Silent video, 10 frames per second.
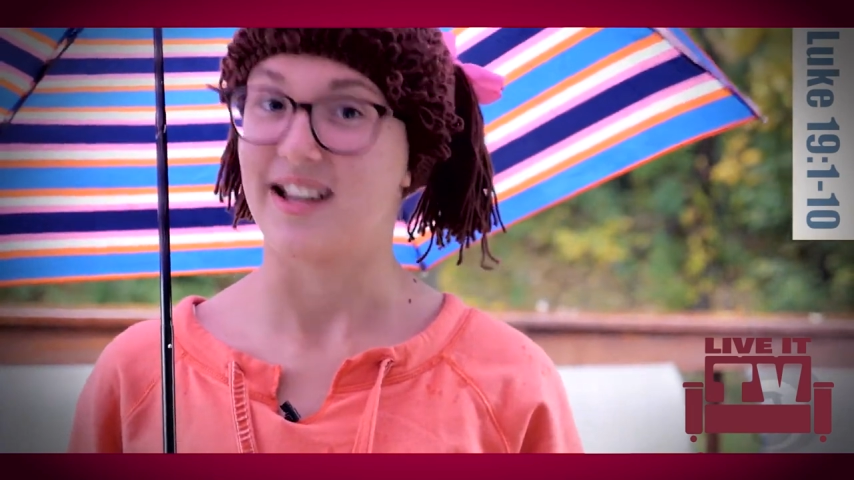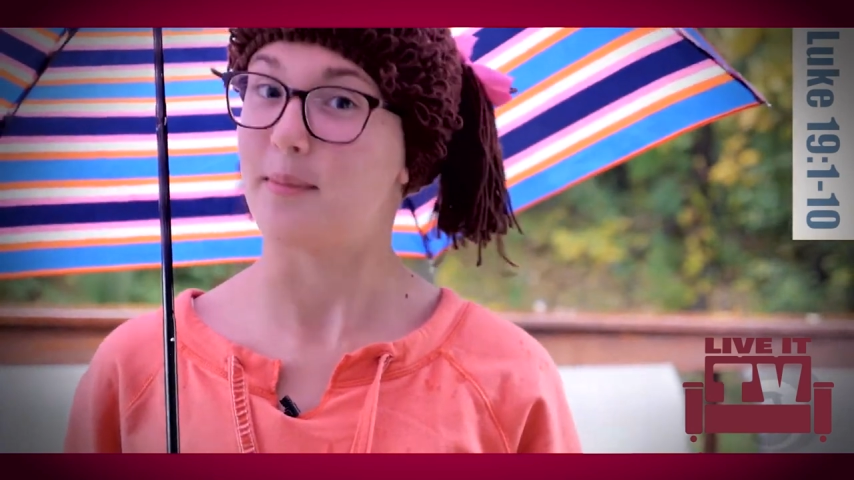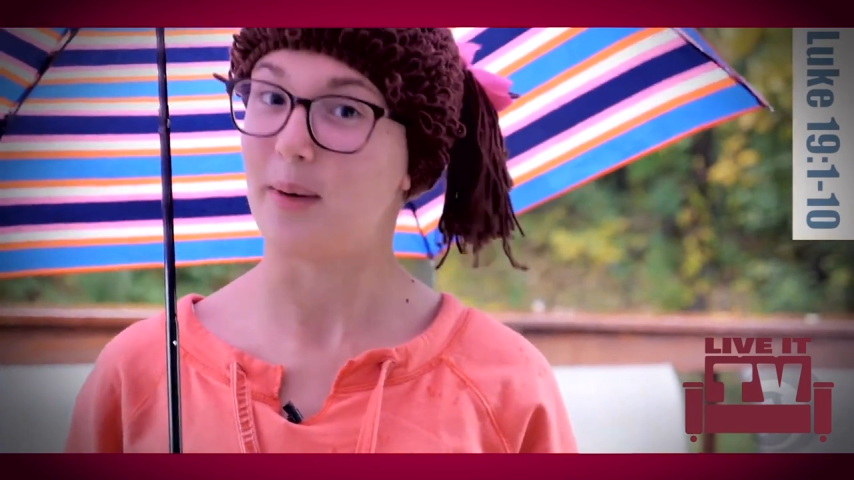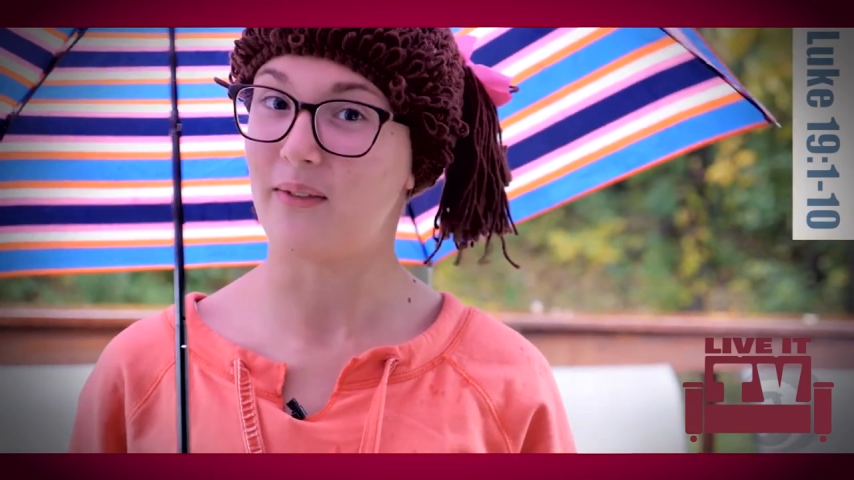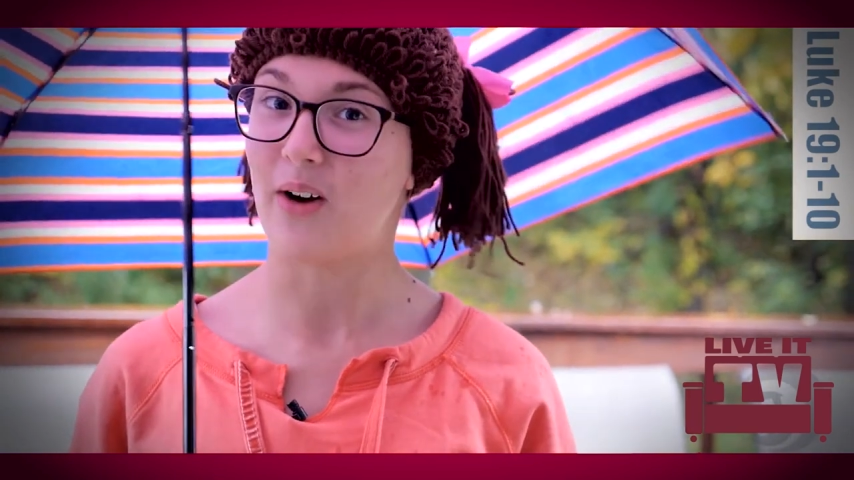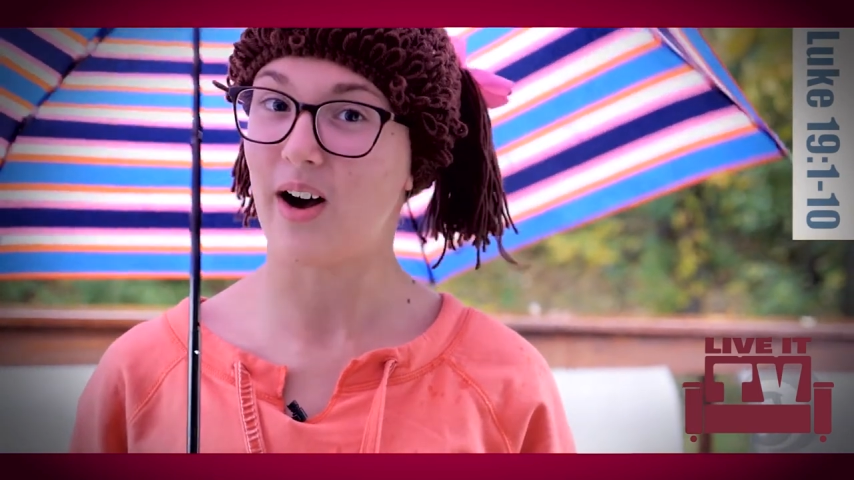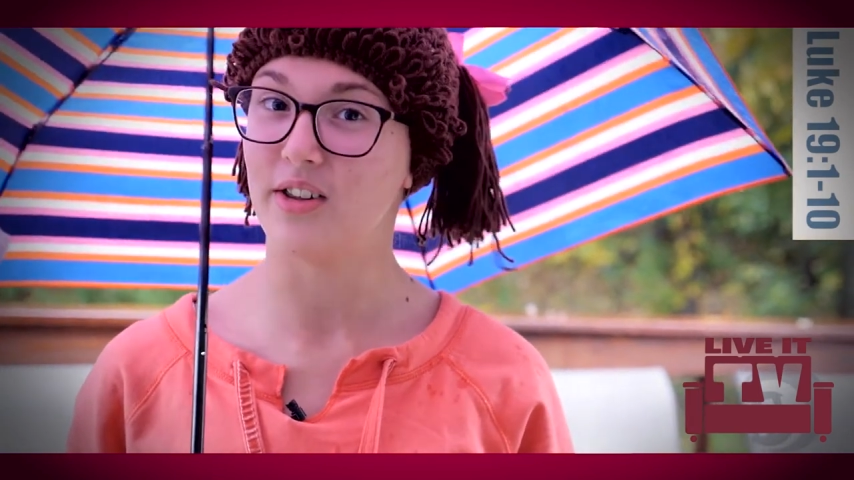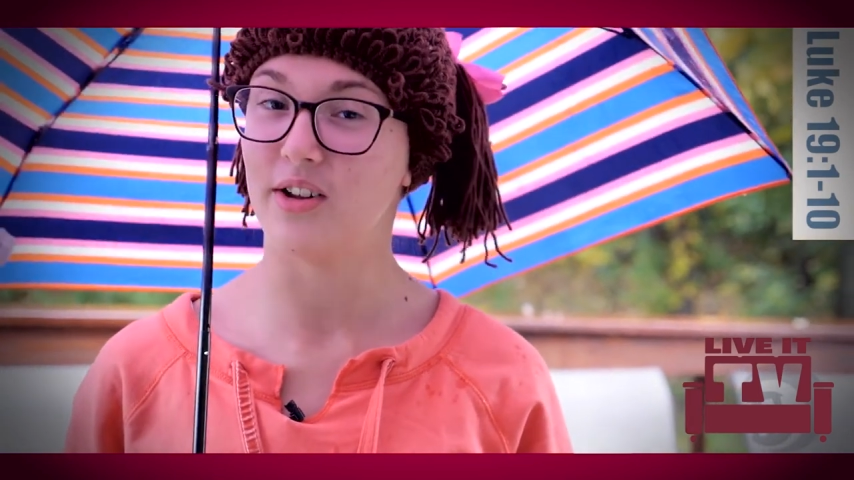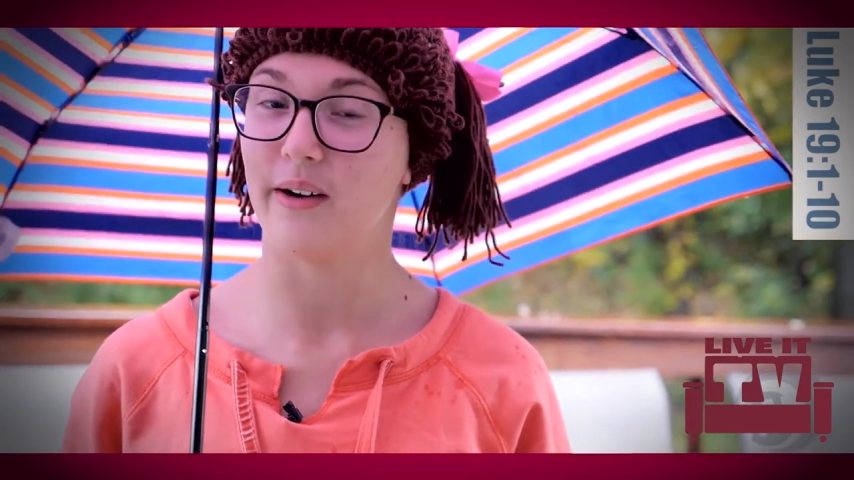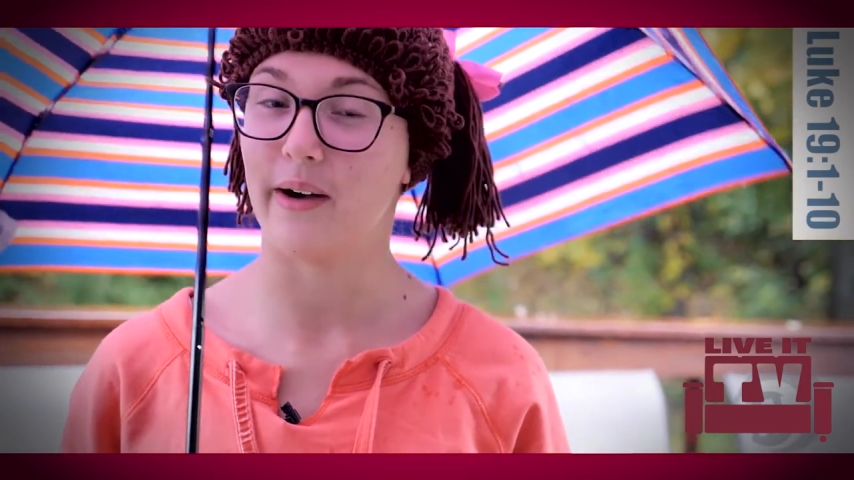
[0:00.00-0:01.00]
and above
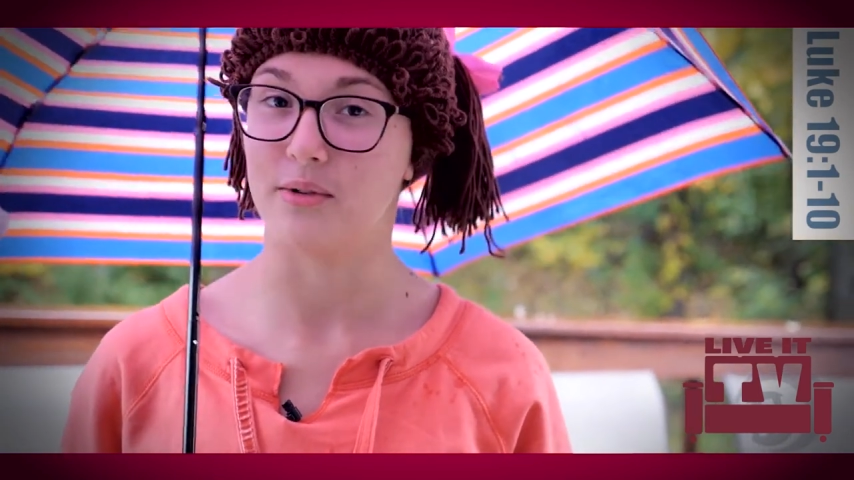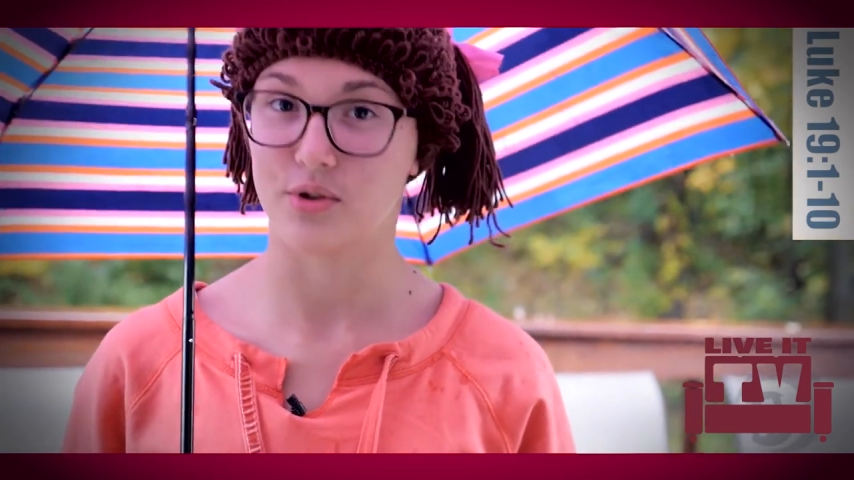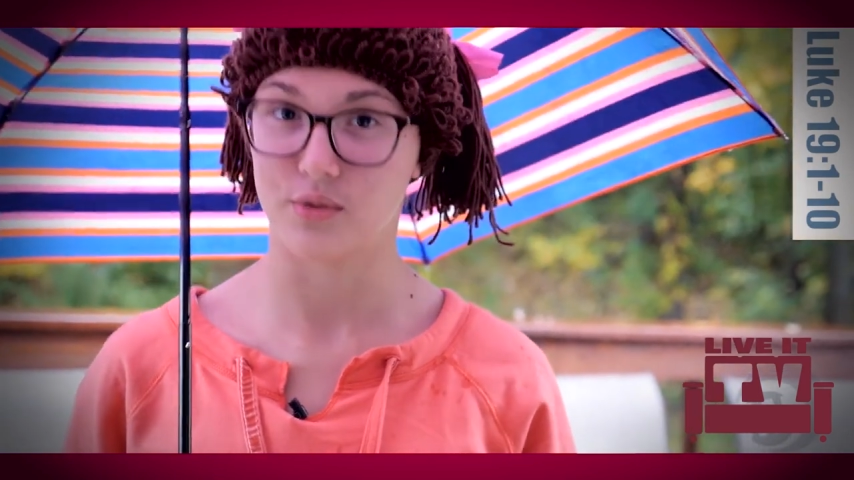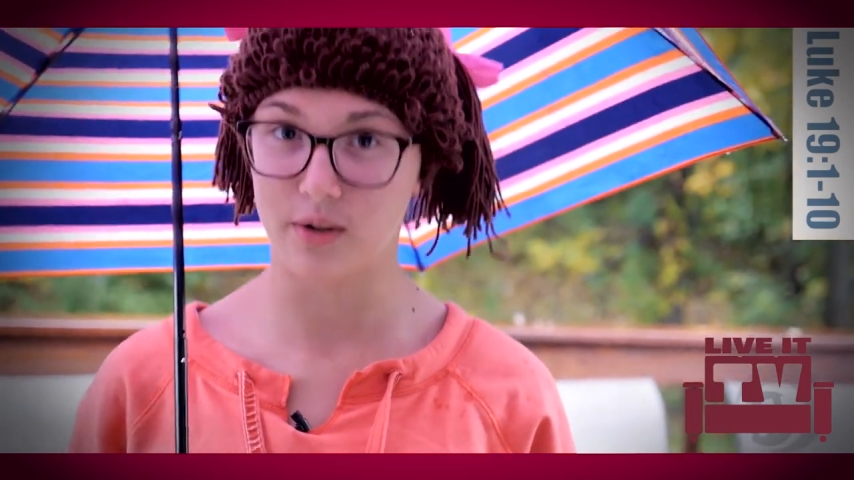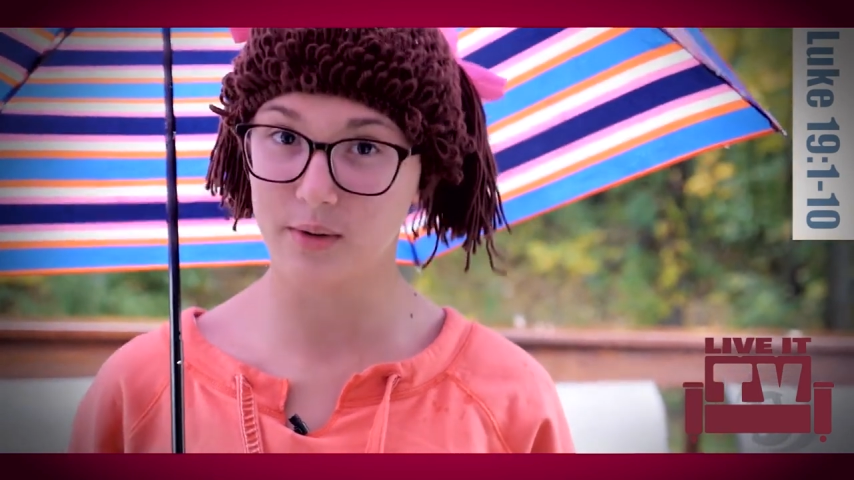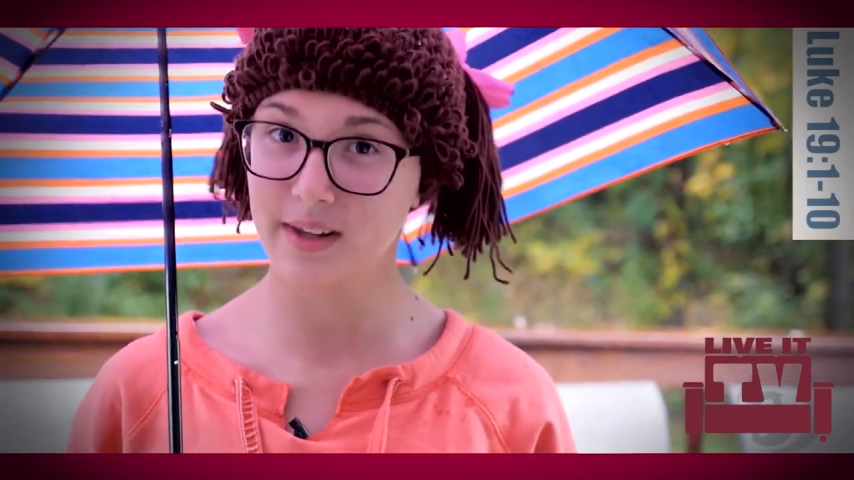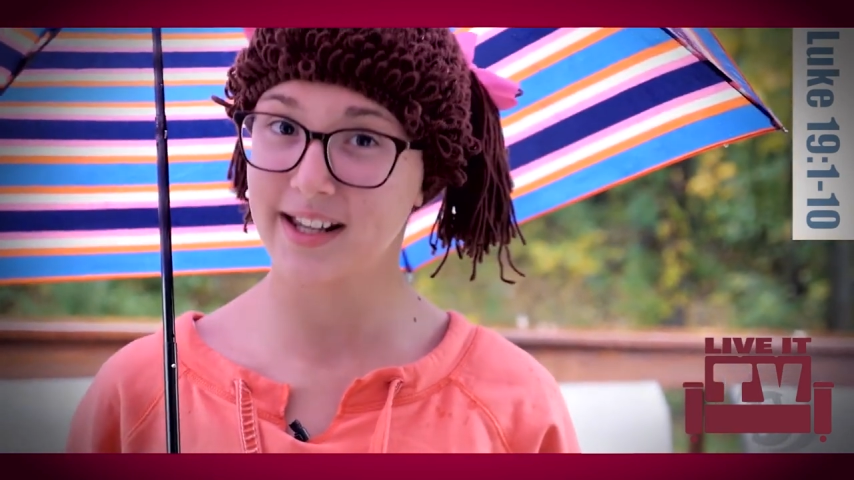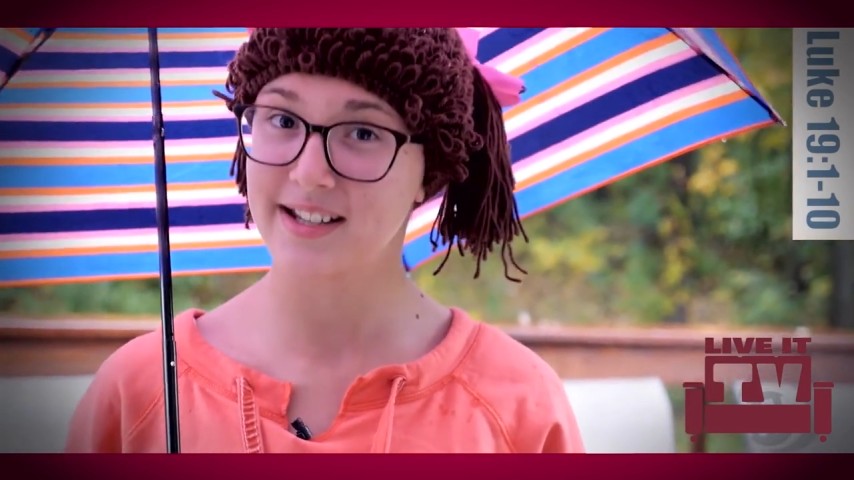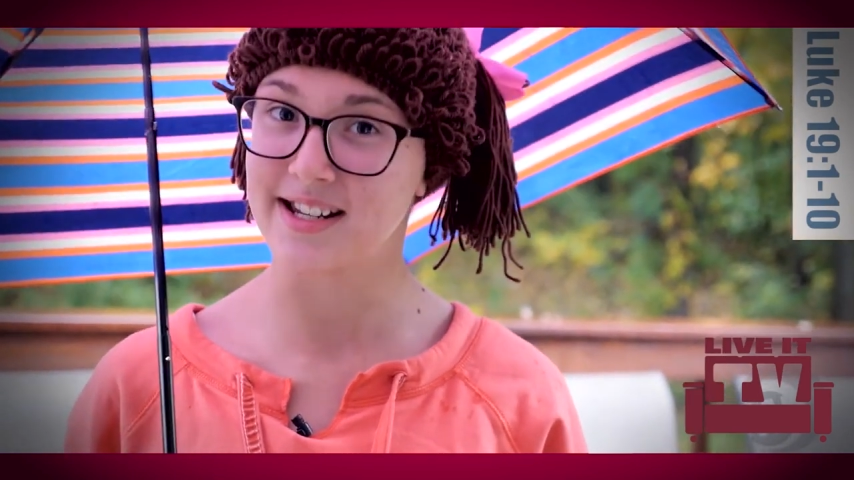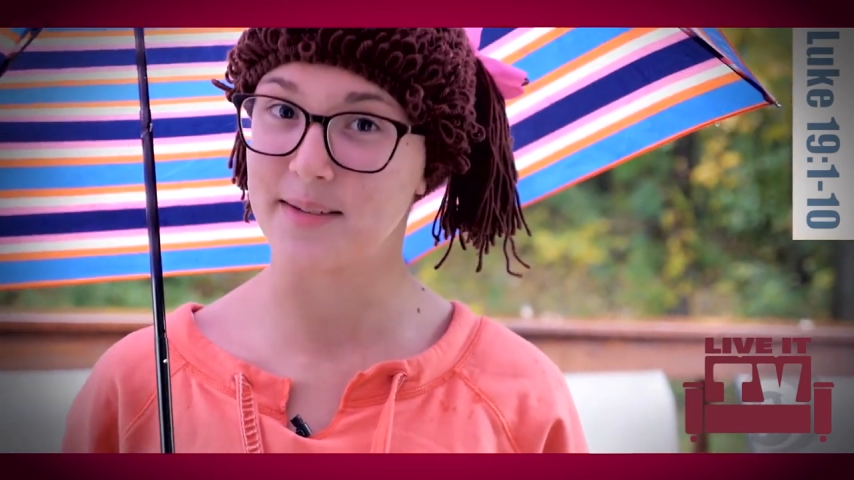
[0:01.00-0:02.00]
all, know how
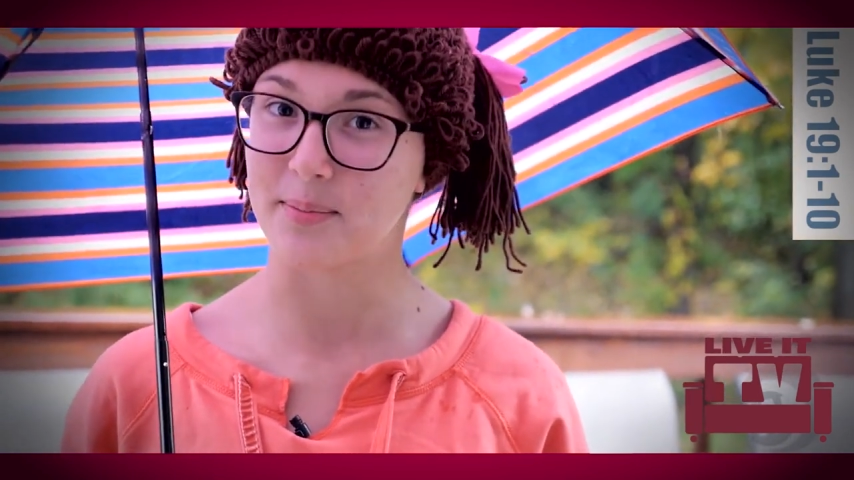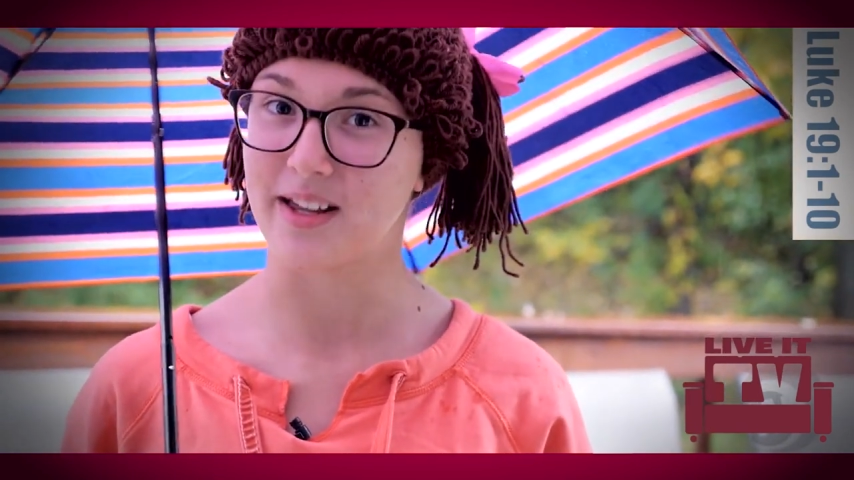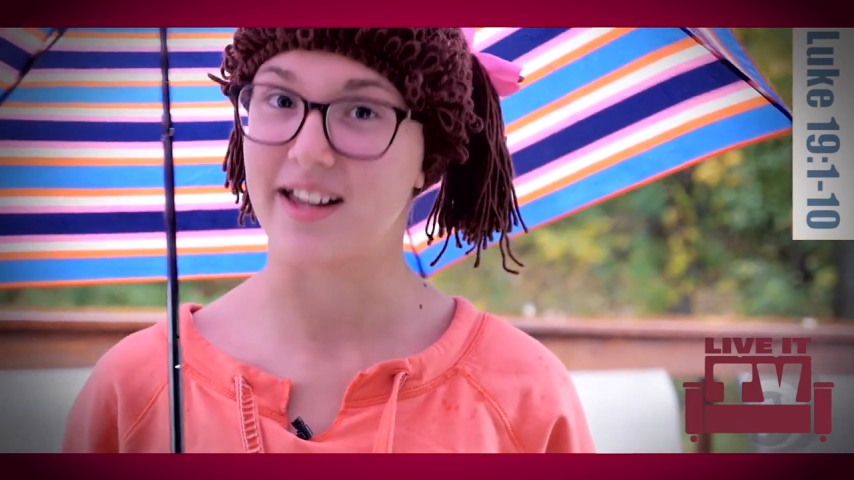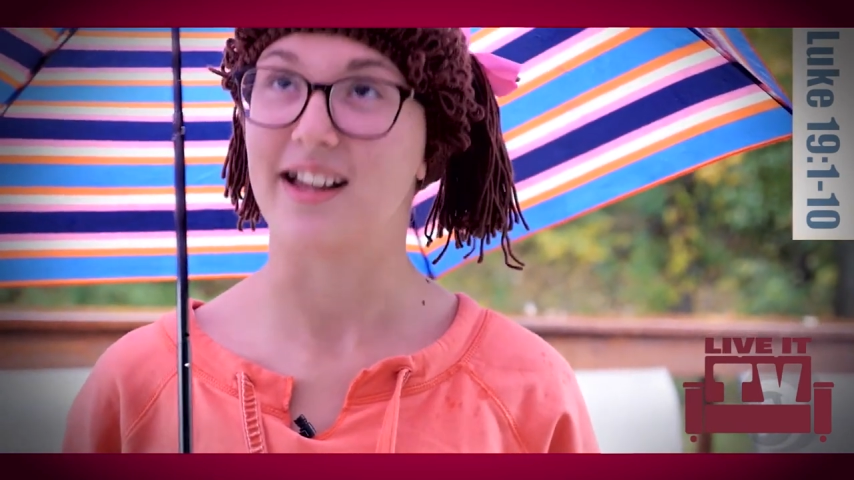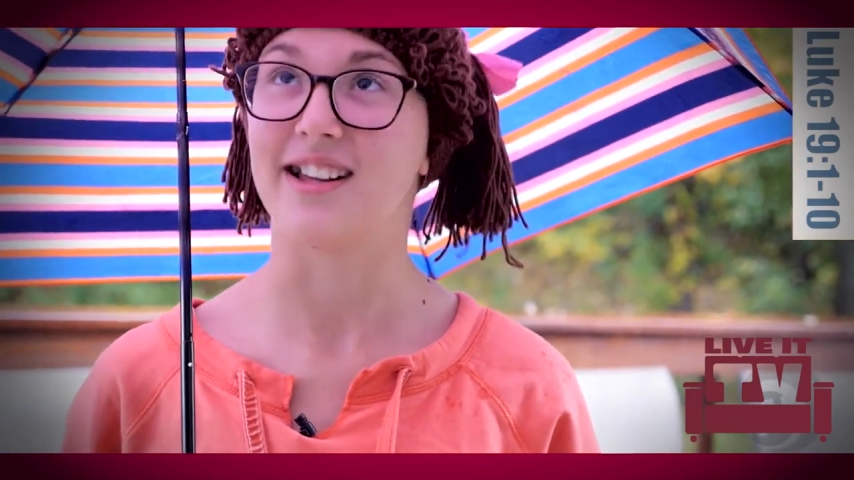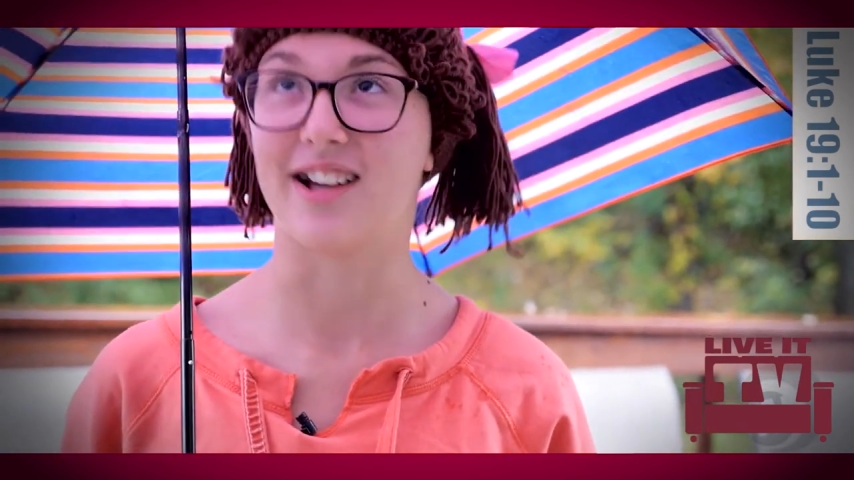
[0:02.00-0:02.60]
truly and deeply